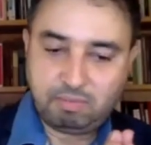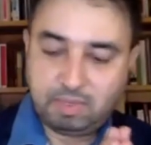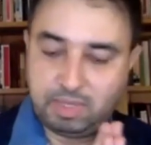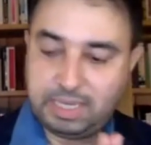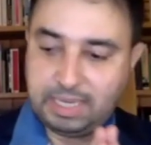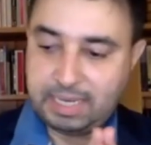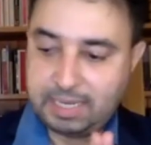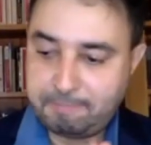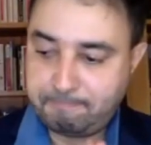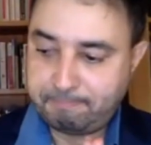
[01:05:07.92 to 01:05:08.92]

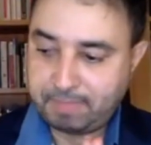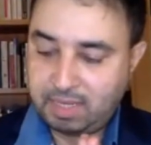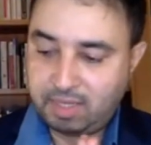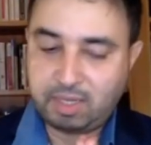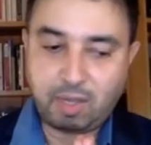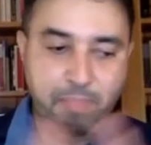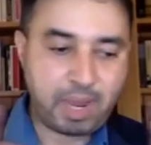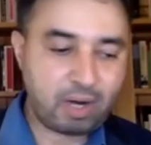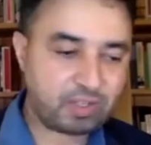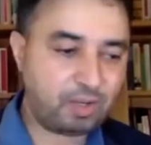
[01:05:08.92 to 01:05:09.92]
the
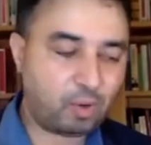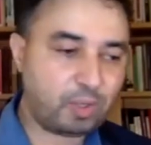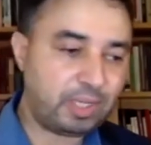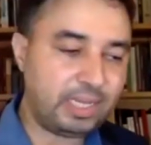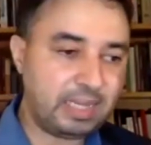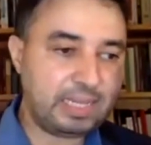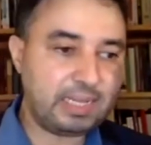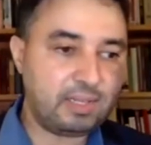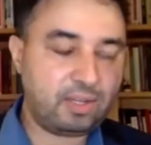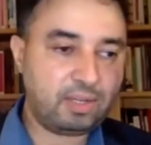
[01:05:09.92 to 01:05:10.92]
comparison, or
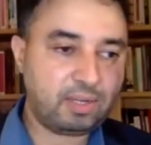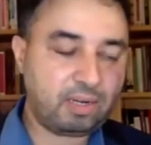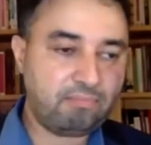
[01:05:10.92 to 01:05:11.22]
the